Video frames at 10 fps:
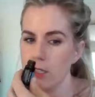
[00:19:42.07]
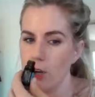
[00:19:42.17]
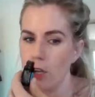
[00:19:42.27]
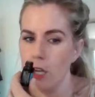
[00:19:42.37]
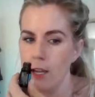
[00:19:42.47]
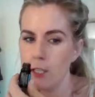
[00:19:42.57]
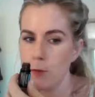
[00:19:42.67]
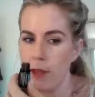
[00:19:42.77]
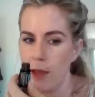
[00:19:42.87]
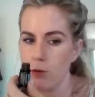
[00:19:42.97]
So
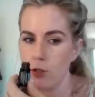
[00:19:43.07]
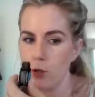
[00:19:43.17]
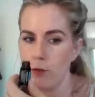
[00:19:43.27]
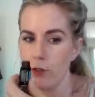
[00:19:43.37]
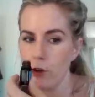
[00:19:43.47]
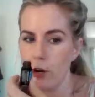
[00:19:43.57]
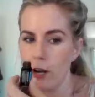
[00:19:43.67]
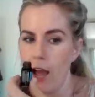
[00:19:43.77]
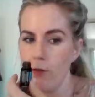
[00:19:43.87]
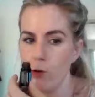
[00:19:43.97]
to be able to, if you don't
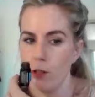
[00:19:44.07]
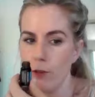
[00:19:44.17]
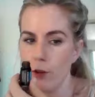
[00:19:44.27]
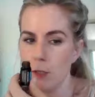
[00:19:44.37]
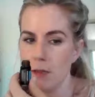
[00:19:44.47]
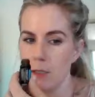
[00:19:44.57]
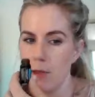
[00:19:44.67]
have all of those bits,